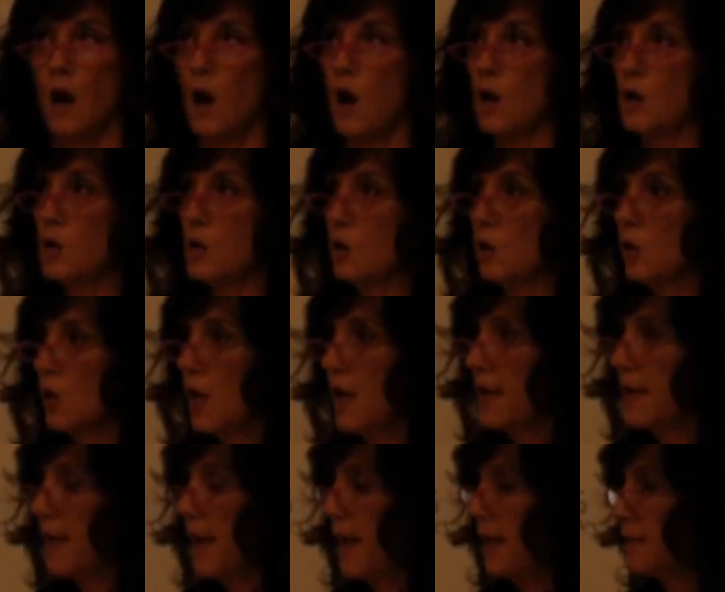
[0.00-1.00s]
Are
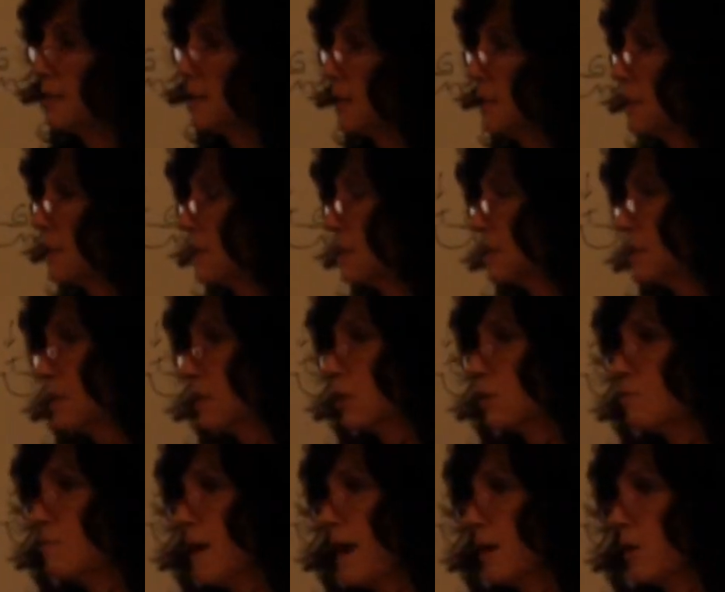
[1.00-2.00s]
nucleic acids
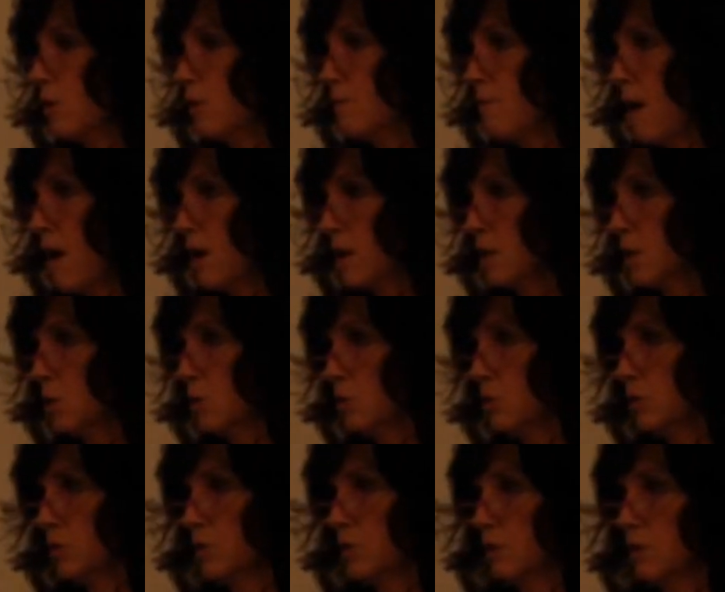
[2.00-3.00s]
considered
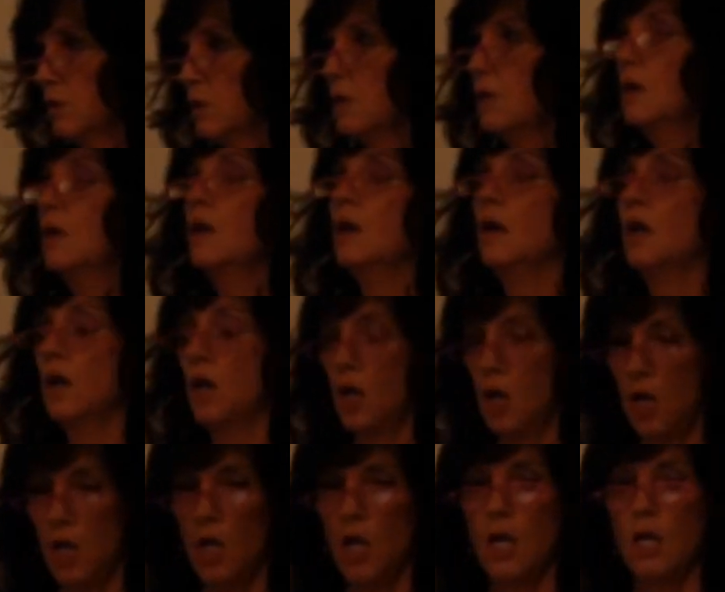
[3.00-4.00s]
macromolecules? Yes.
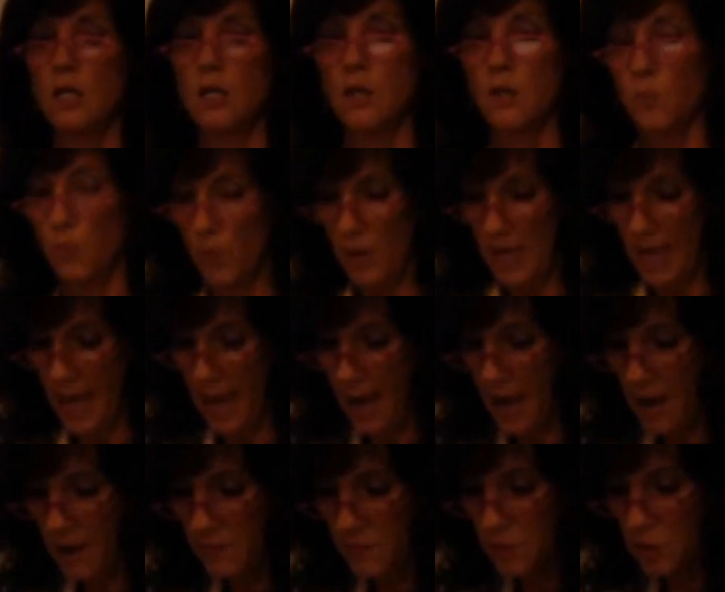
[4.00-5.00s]
We
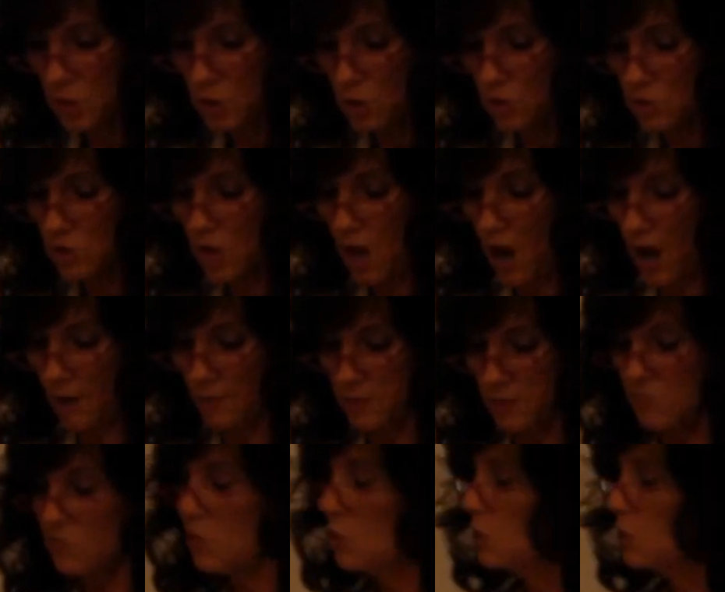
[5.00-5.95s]
have two types of